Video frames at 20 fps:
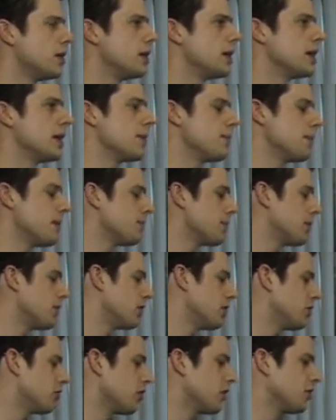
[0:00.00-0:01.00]
Yeah,
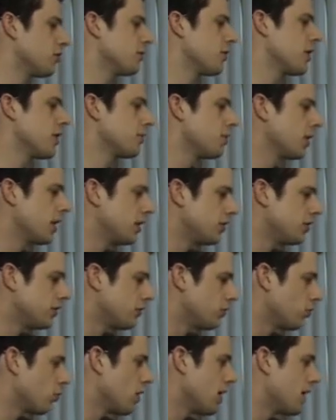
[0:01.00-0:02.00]
basically trying to find
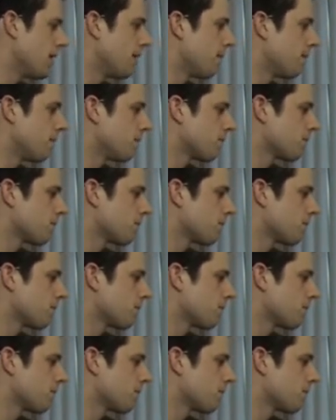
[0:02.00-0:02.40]
places where